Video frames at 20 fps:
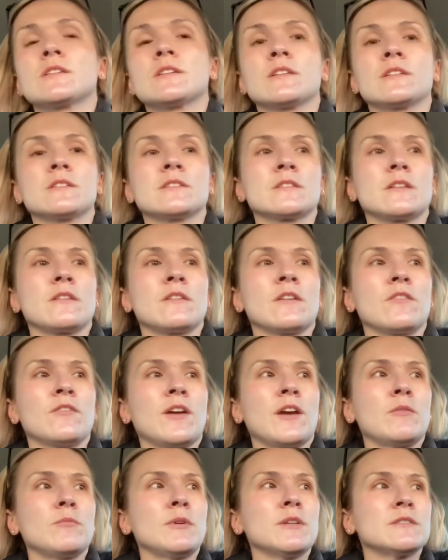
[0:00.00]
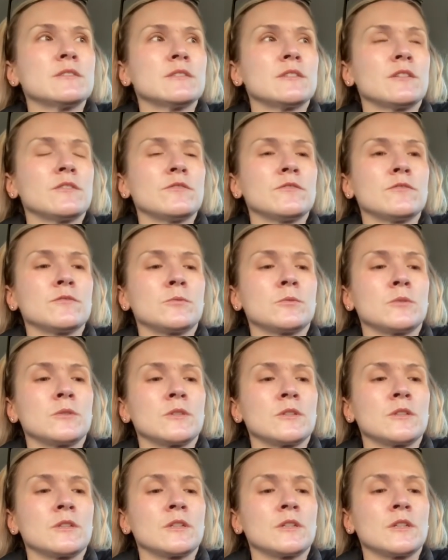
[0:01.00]
because they've had my stuff
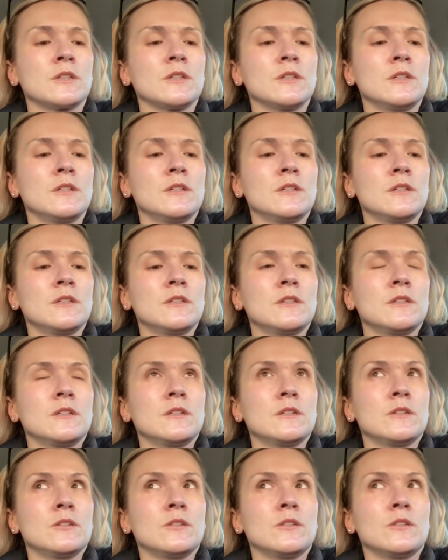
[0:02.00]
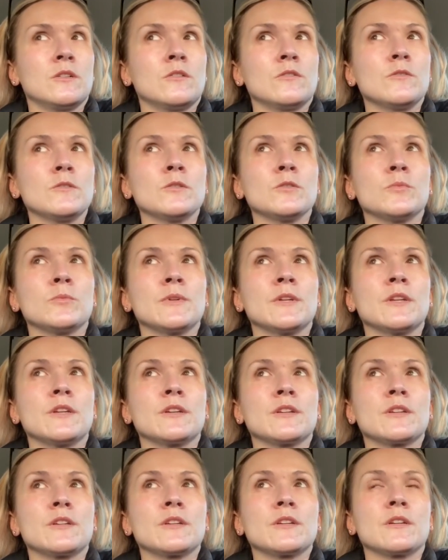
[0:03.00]
for over a
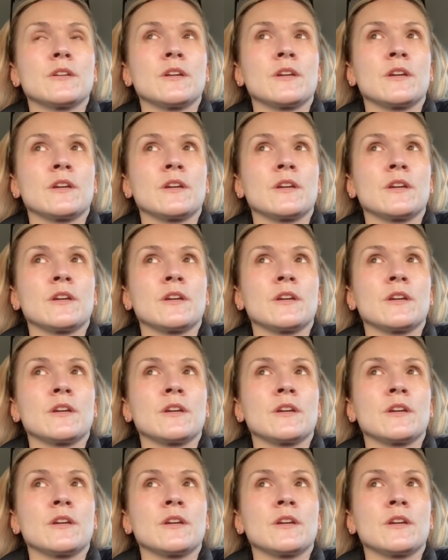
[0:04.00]
week.